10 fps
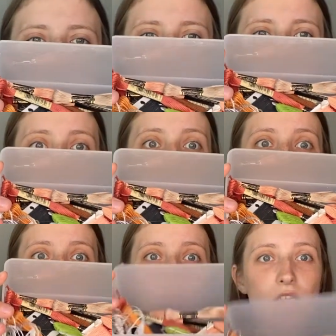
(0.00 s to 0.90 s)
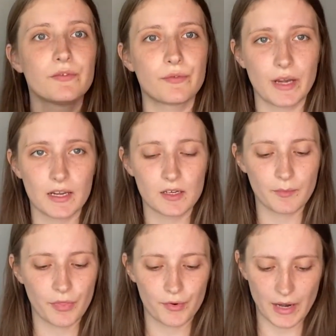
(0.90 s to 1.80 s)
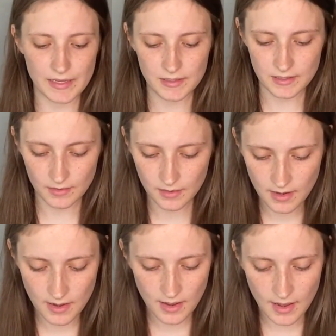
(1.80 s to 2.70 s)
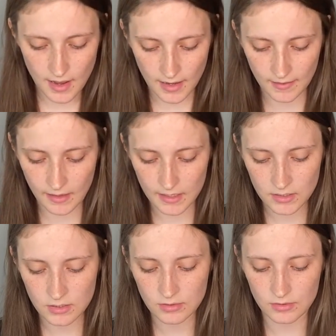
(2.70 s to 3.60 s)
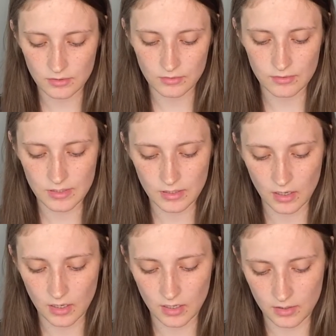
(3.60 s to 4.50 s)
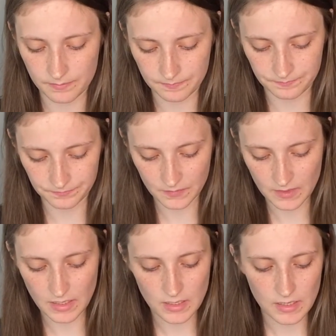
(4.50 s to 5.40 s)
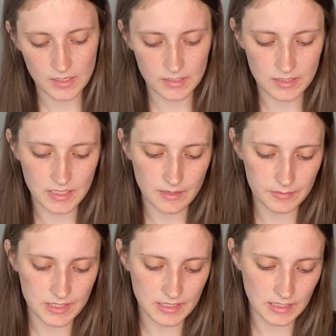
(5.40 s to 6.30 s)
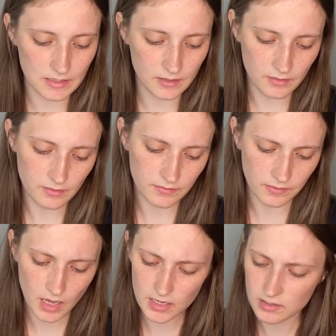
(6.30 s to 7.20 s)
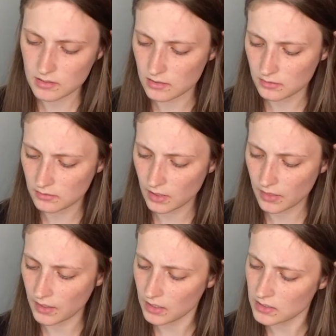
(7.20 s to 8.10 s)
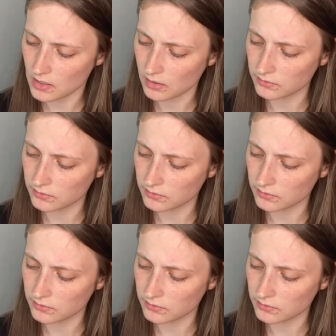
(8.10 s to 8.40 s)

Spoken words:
has a bunch of random threads. I like to use DMC floss. I think it's called